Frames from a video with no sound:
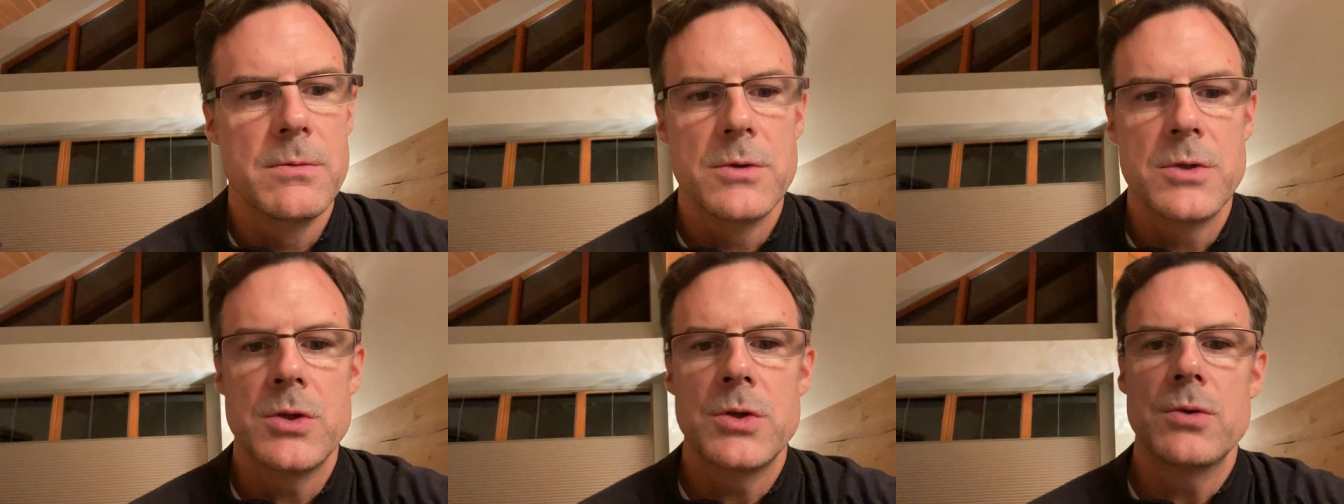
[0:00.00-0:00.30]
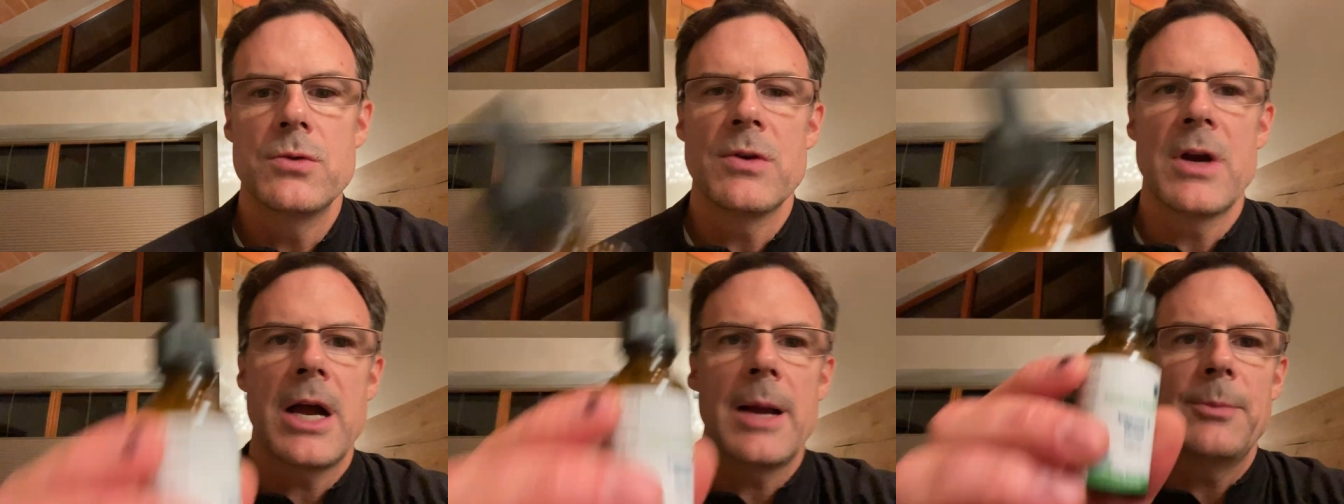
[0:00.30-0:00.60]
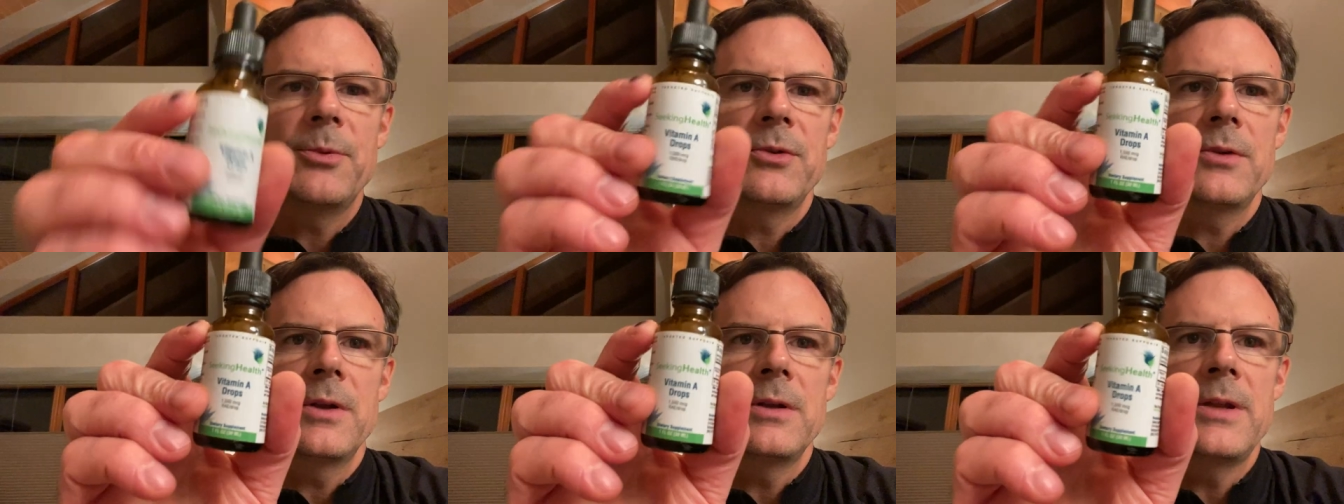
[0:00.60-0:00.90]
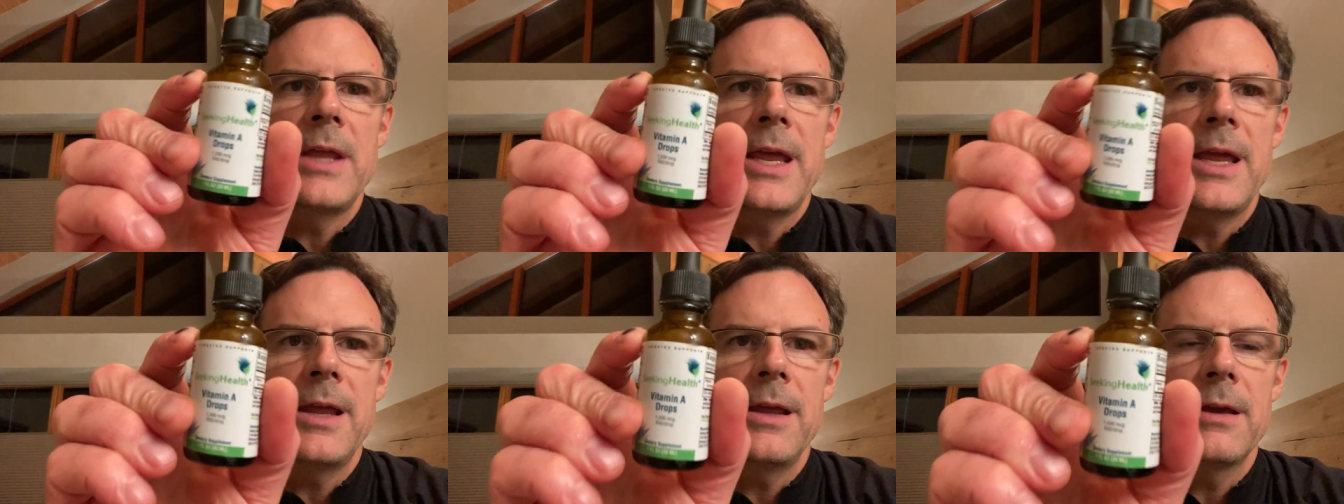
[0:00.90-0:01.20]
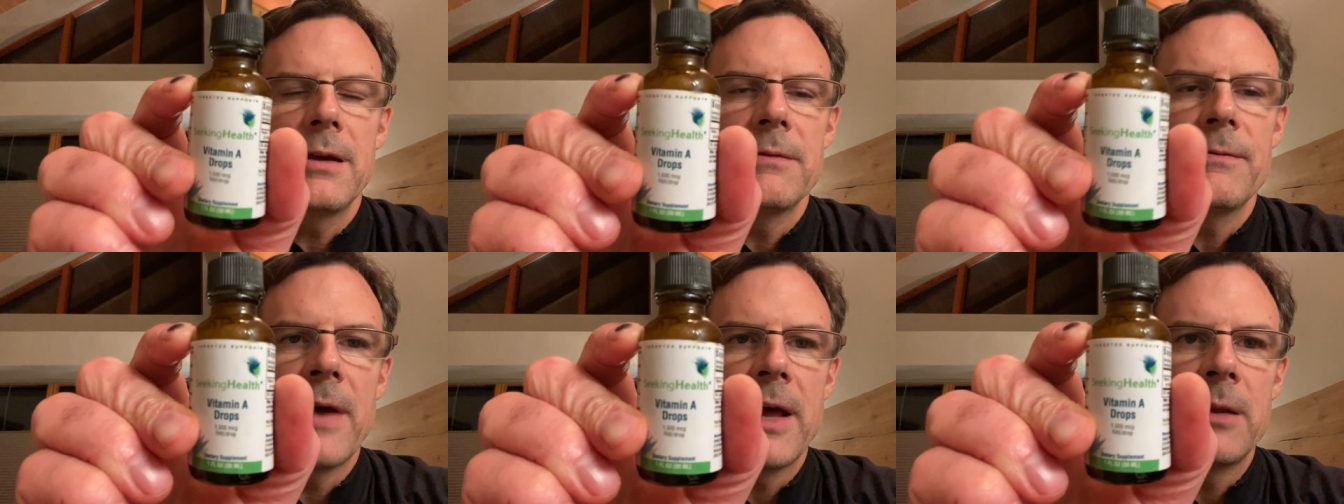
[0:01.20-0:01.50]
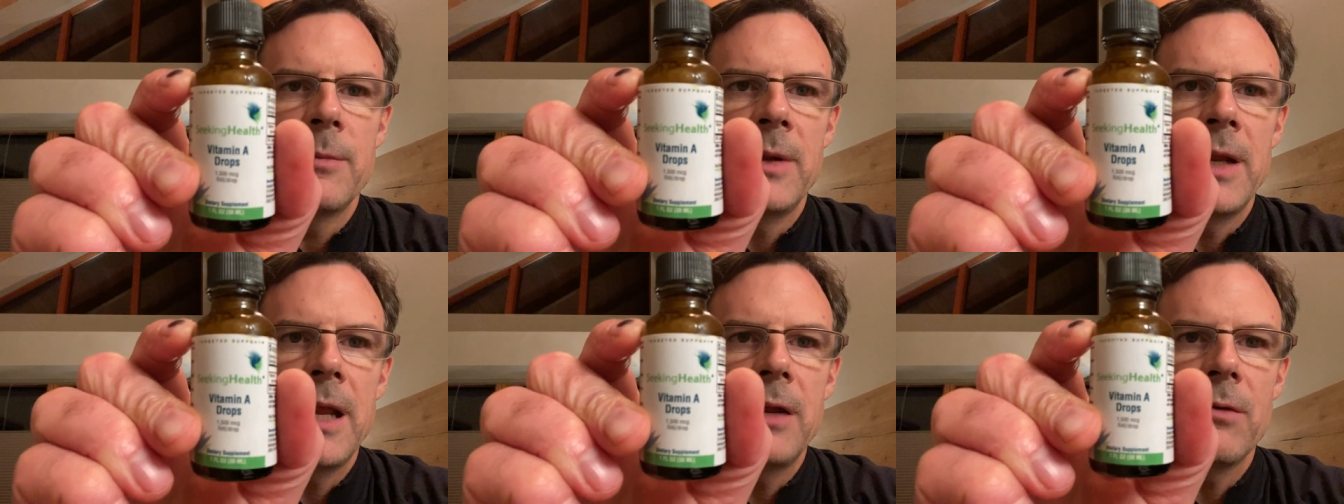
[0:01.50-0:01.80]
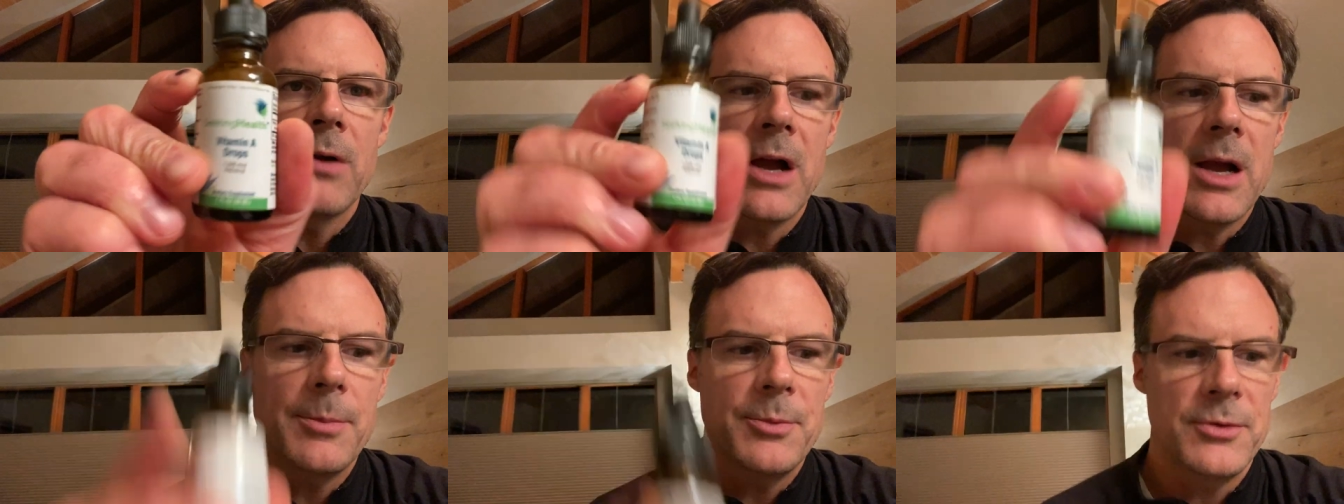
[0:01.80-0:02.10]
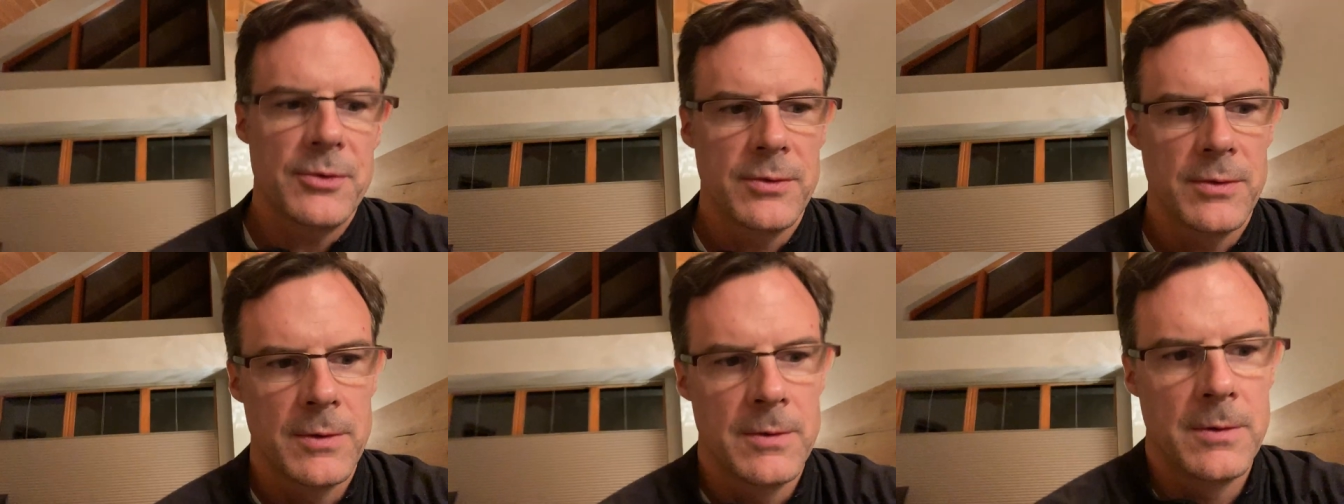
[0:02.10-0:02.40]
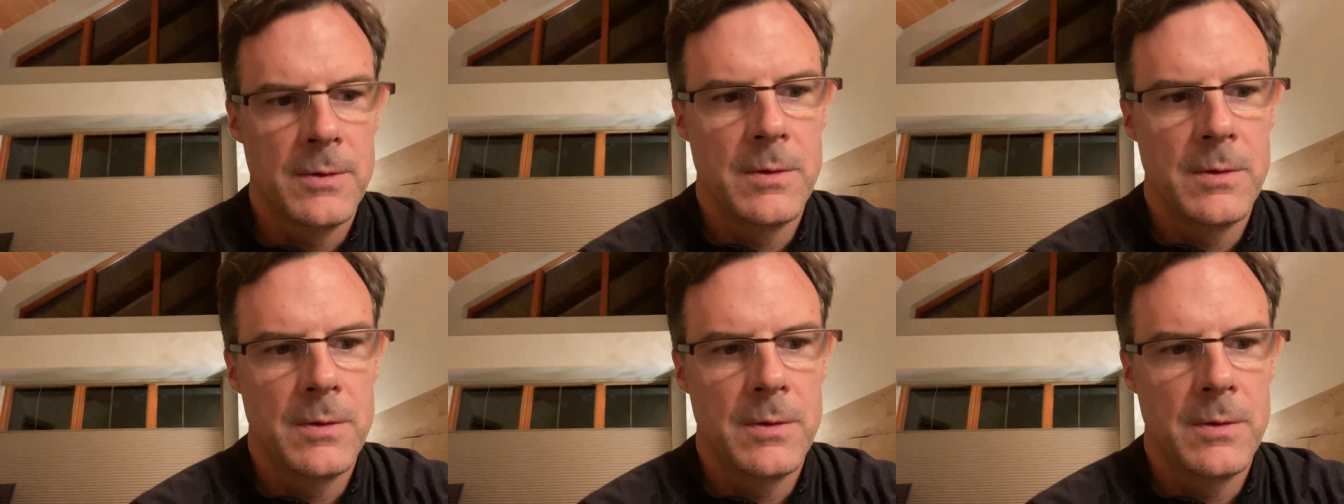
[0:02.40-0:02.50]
two drops a day of vitamin A drops,